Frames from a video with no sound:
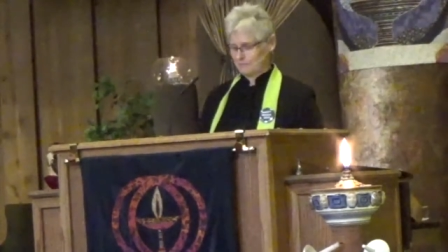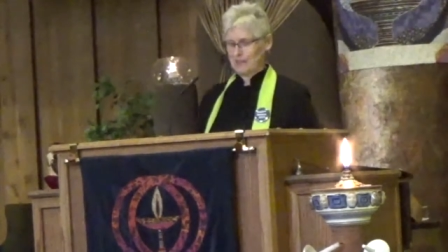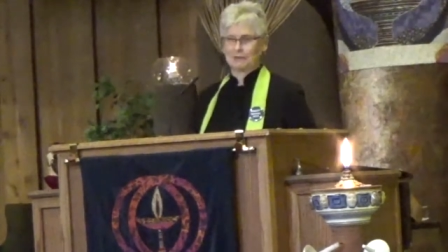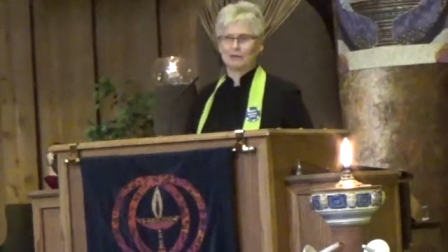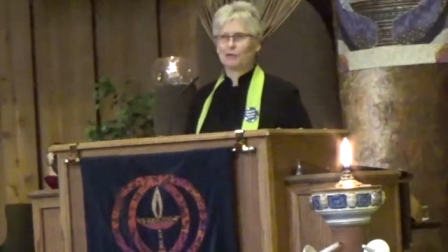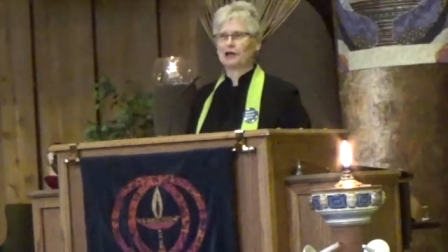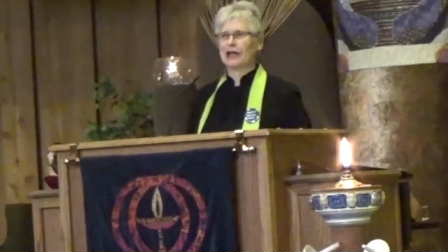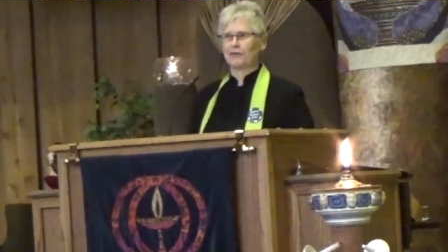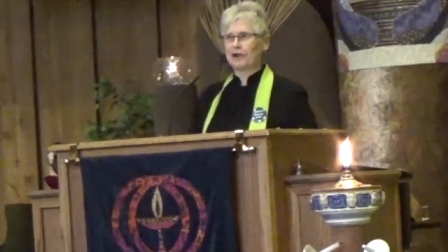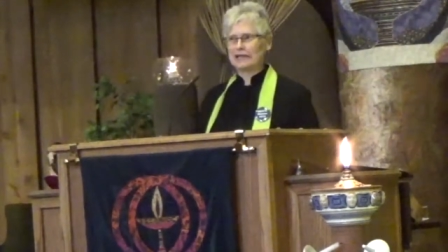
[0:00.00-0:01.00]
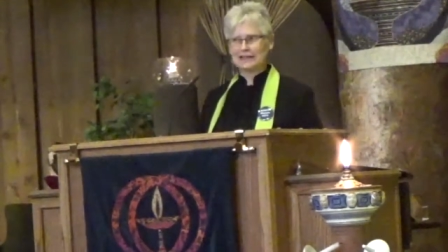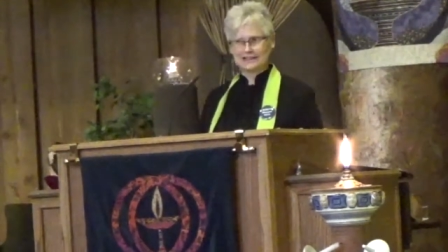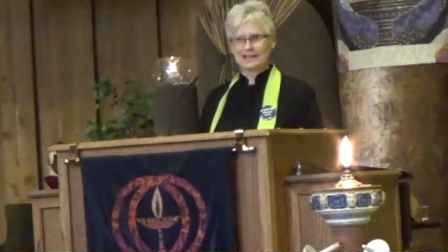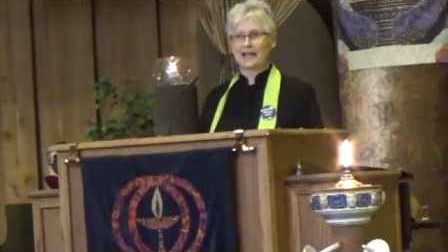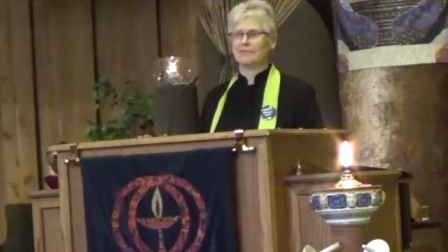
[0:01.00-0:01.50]
Maybe we'll get ready to
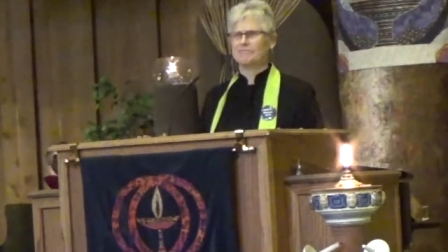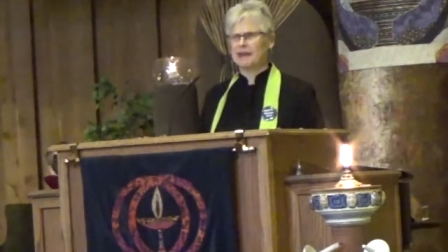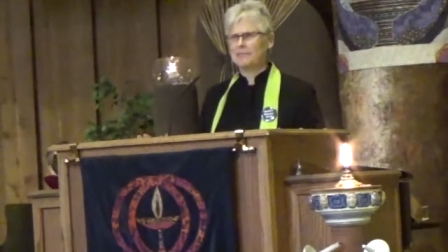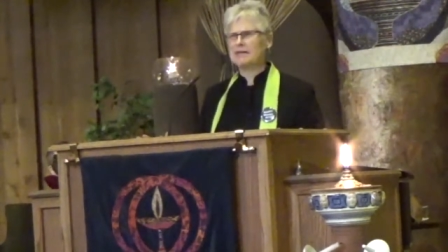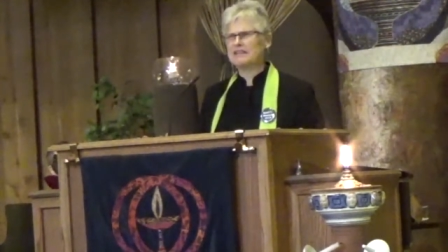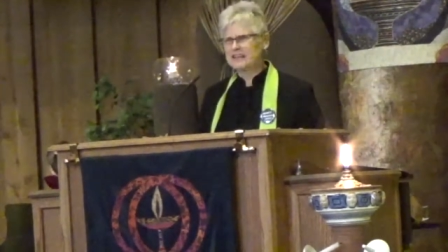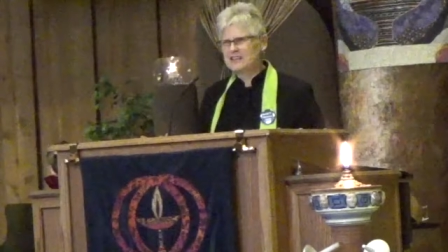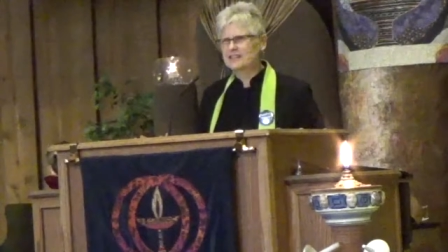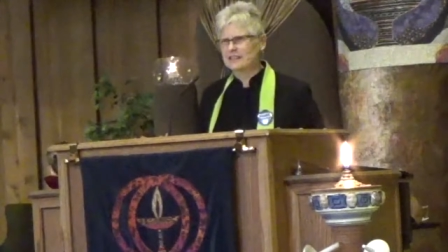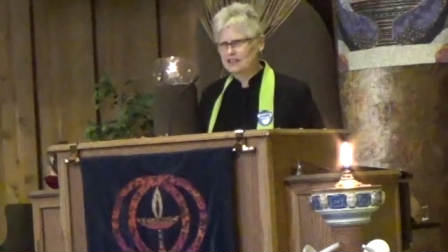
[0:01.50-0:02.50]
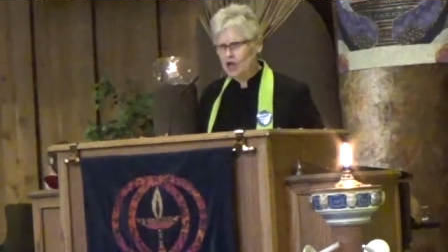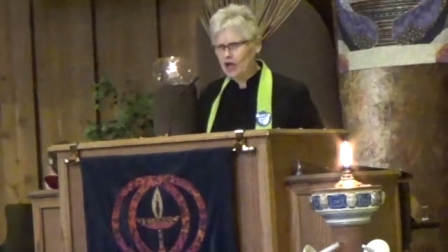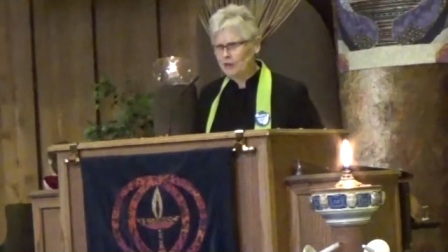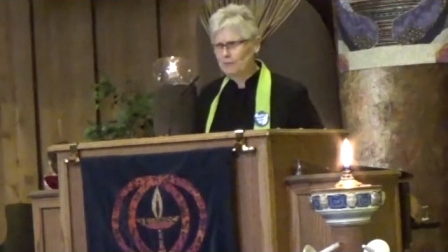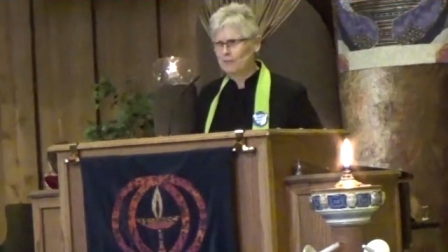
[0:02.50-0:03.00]
say, maybe this is
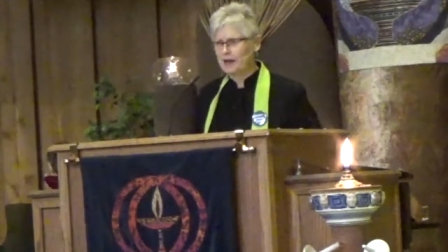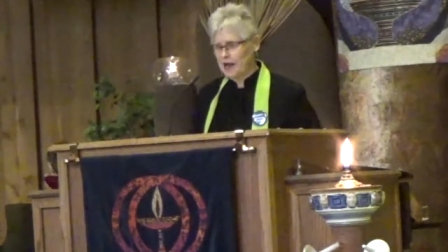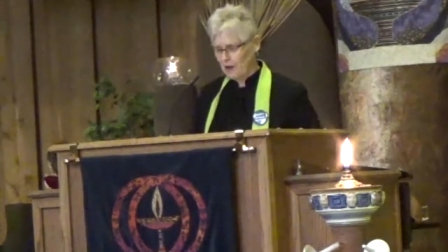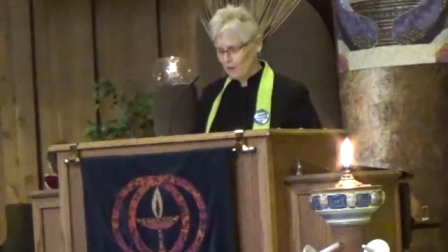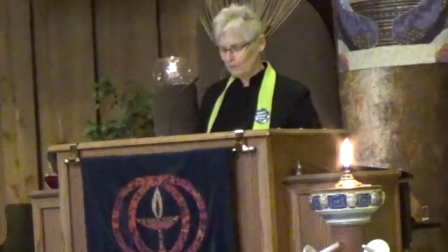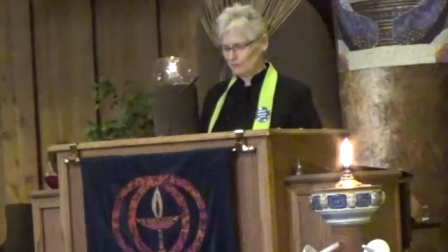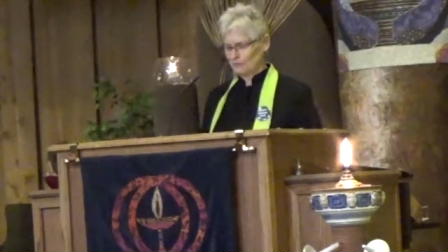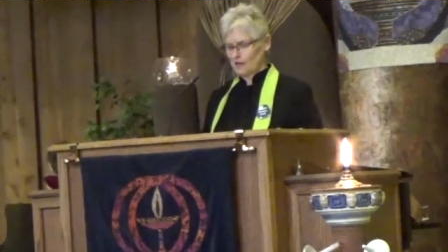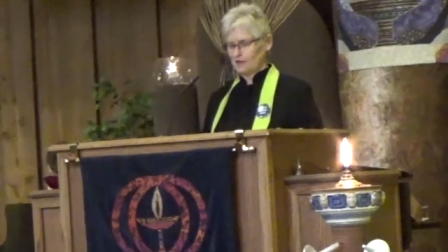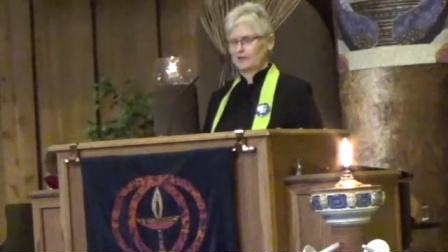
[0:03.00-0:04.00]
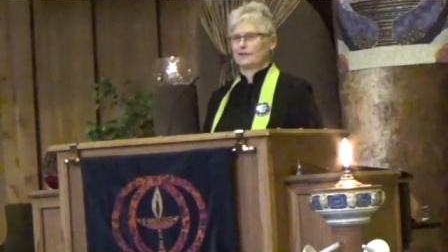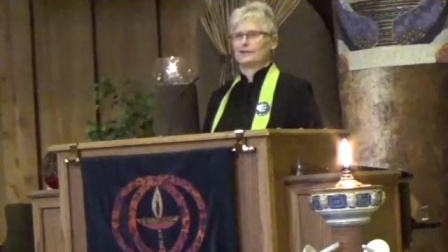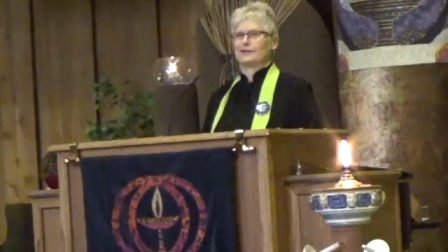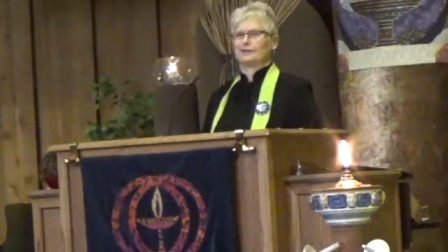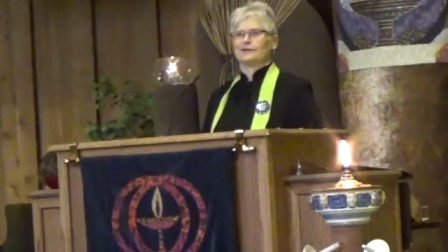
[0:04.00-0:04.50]
autumn now.
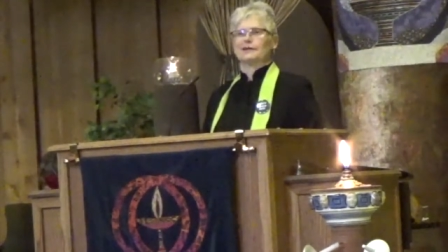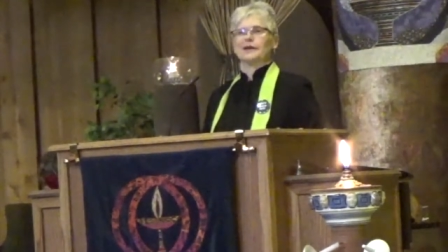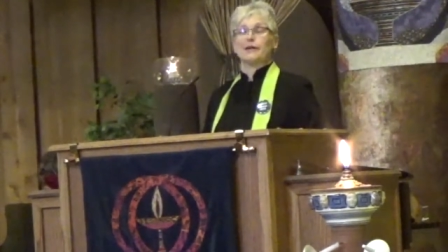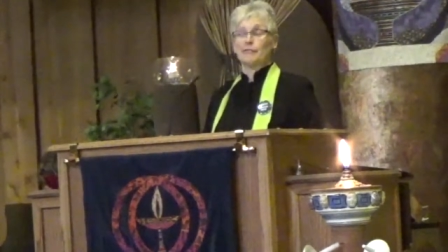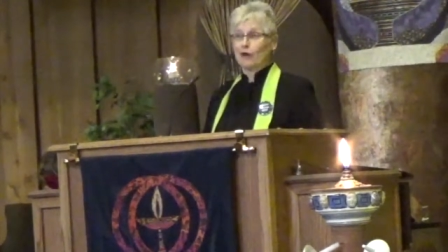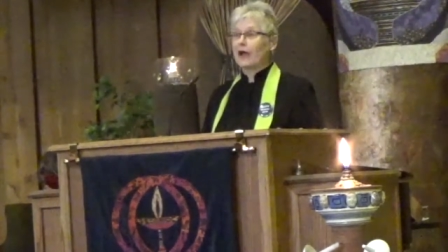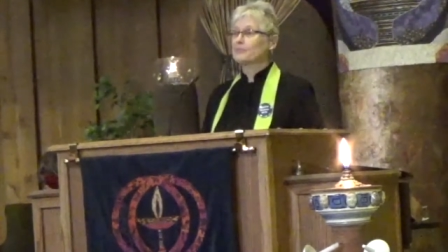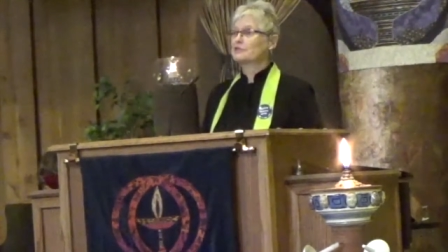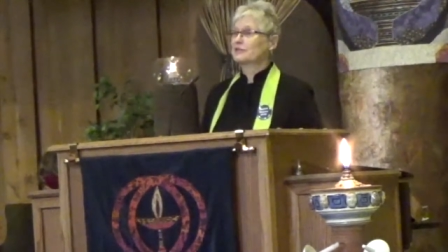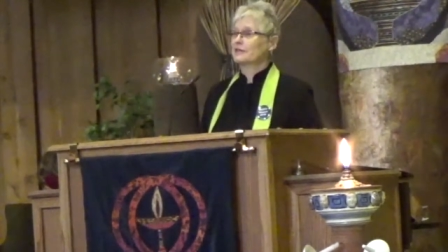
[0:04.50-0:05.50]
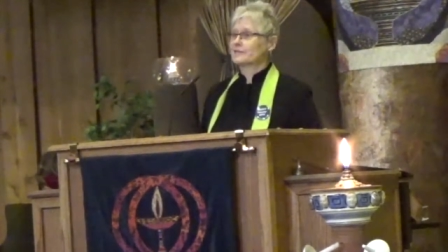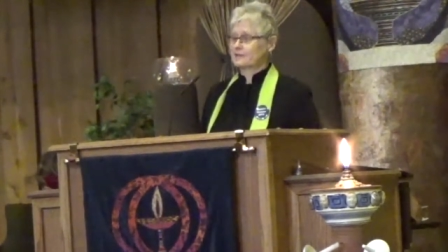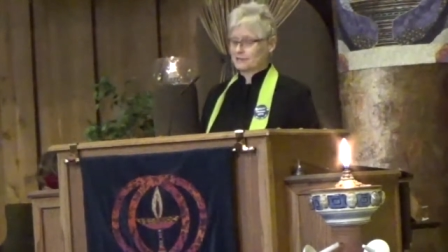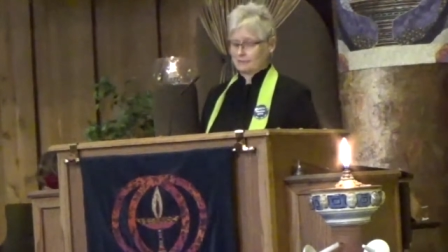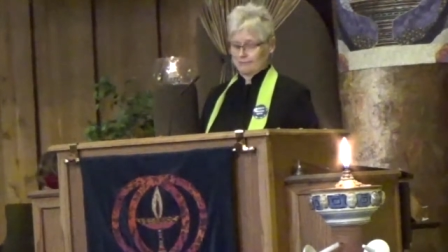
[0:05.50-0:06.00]
And perhaps it
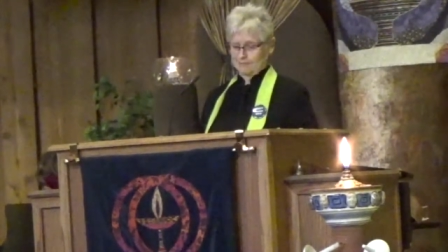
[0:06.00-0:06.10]
is.